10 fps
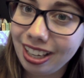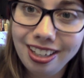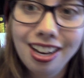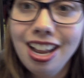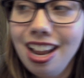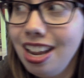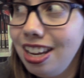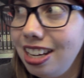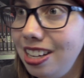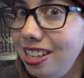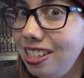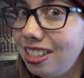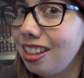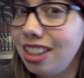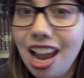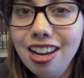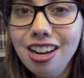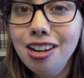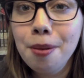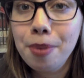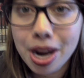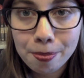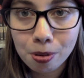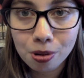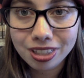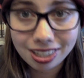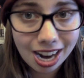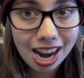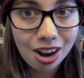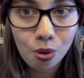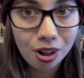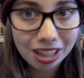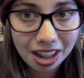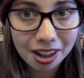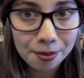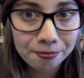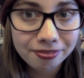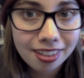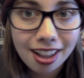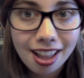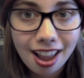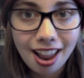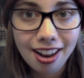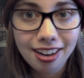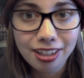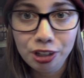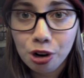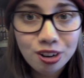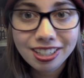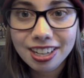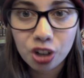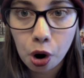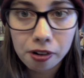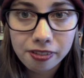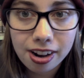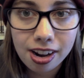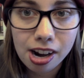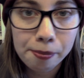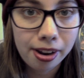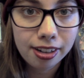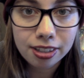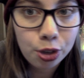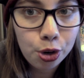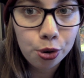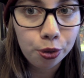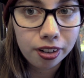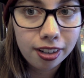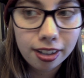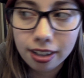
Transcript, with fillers: Like he's letting people stay with him and use his RV. I'm like, dude,